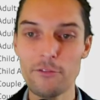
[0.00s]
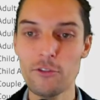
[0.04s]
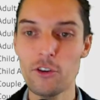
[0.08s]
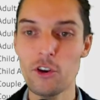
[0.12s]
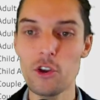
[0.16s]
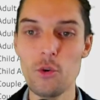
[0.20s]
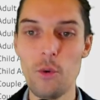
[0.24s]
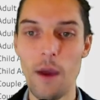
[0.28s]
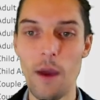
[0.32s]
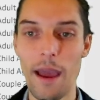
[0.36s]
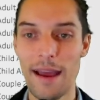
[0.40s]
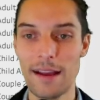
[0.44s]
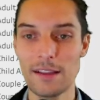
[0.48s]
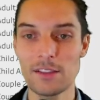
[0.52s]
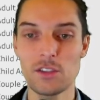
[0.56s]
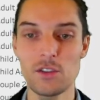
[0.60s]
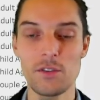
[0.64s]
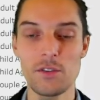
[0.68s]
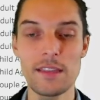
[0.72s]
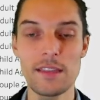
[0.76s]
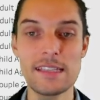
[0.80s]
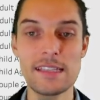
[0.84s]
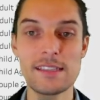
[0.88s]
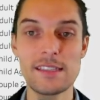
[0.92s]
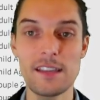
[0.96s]
you answer
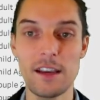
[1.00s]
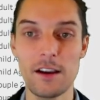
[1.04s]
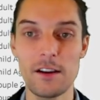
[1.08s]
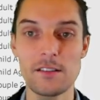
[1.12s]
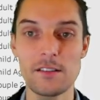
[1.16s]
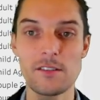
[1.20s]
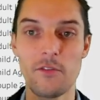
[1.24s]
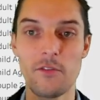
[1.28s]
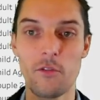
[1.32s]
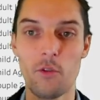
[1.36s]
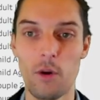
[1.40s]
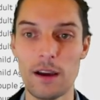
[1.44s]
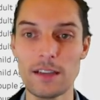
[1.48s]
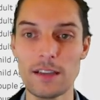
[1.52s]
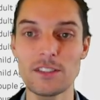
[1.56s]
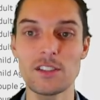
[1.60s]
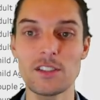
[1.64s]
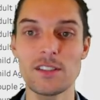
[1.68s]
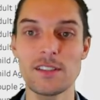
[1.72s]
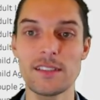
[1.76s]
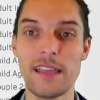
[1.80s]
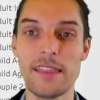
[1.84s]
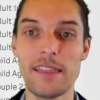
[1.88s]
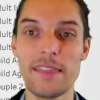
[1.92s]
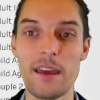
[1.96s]
these series of
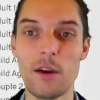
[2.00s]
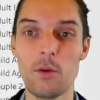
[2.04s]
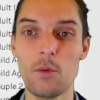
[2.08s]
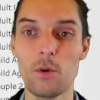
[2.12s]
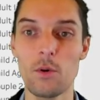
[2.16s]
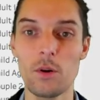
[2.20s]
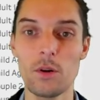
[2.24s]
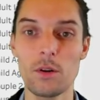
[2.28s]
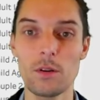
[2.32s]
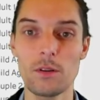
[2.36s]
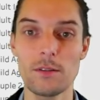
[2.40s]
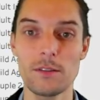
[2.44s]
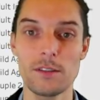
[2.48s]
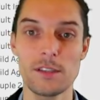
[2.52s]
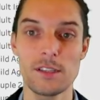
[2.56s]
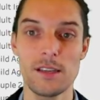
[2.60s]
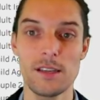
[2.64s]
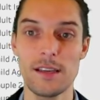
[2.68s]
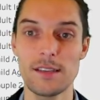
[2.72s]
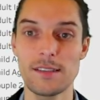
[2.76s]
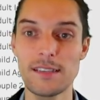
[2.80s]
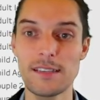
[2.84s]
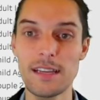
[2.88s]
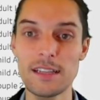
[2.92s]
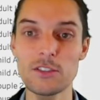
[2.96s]
questions, then they will
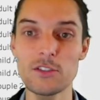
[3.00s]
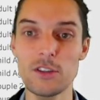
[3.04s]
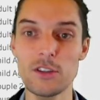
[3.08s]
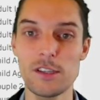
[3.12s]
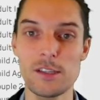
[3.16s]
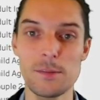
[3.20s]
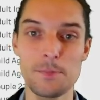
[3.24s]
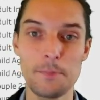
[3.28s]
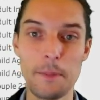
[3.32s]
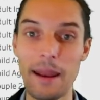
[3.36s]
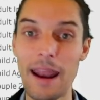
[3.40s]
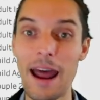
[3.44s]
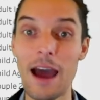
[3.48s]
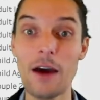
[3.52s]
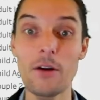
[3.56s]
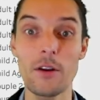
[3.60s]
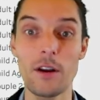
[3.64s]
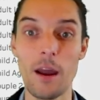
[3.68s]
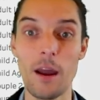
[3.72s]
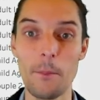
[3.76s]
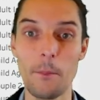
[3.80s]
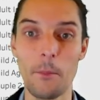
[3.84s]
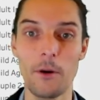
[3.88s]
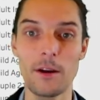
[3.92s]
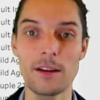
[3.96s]
essentially spit out a
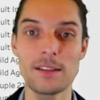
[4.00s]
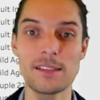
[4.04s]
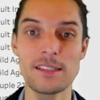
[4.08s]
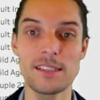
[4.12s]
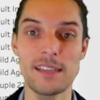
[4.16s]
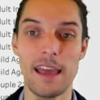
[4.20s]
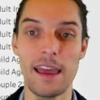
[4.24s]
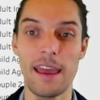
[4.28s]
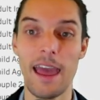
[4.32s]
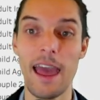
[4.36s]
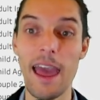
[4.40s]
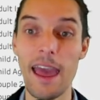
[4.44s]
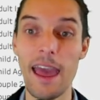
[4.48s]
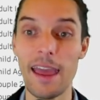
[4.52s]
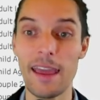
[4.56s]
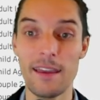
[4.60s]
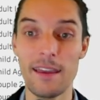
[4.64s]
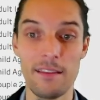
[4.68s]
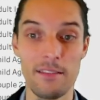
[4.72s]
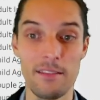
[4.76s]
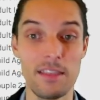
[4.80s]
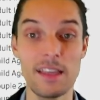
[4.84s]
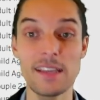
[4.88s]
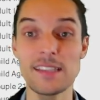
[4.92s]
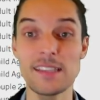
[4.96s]
number and say,
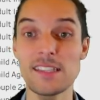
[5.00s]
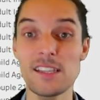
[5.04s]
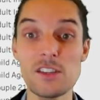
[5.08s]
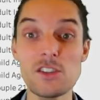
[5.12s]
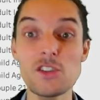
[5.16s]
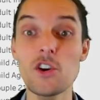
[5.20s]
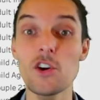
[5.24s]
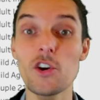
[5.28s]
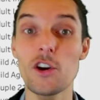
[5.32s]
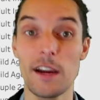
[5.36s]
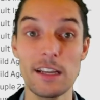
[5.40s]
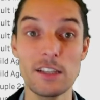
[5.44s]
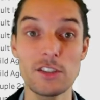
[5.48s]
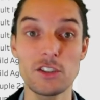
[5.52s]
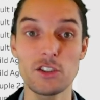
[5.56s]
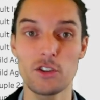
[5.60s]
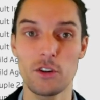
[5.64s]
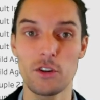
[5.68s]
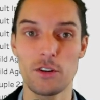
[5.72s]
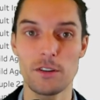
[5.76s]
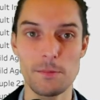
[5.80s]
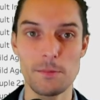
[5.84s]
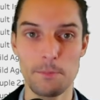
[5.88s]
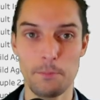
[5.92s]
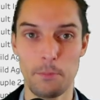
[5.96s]
hey, this is your
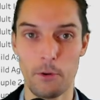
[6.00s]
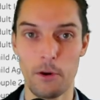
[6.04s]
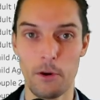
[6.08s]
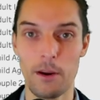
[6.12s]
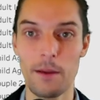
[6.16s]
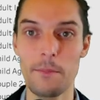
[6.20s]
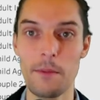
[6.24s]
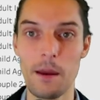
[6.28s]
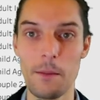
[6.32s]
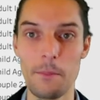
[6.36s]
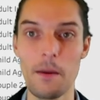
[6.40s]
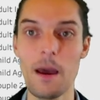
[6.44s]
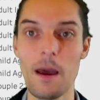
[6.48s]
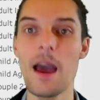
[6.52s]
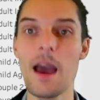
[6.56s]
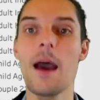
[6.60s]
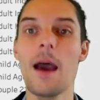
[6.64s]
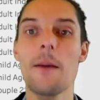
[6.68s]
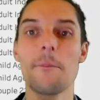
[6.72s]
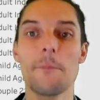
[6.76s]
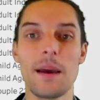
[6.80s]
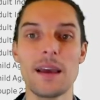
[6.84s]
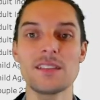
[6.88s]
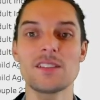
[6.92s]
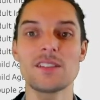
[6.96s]
insurance premium
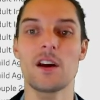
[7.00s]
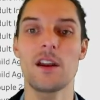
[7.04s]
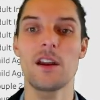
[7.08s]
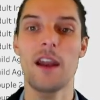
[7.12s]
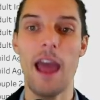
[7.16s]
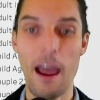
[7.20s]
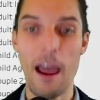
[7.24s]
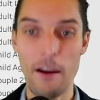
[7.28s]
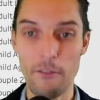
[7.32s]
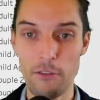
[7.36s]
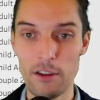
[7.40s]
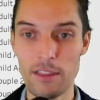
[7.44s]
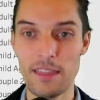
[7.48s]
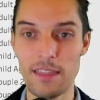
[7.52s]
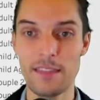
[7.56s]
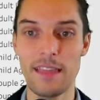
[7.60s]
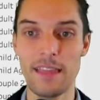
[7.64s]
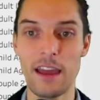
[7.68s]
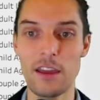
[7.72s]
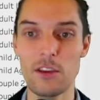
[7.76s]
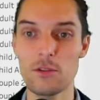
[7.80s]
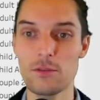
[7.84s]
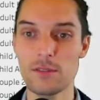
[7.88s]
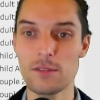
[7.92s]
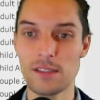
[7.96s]
based on everything
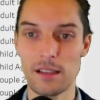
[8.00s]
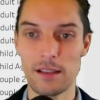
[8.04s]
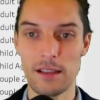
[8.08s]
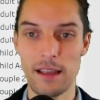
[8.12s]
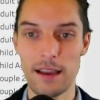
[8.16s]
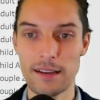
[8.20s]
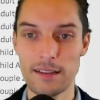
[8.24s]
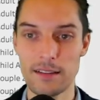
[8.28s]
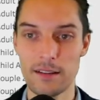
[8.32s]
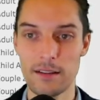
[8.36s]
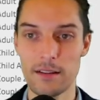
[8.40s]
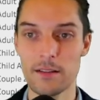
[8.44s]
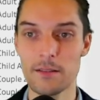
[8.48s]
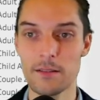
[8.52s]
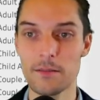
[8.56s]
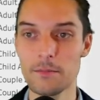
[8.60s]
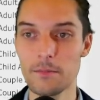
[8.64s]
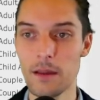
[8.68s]
that you selected.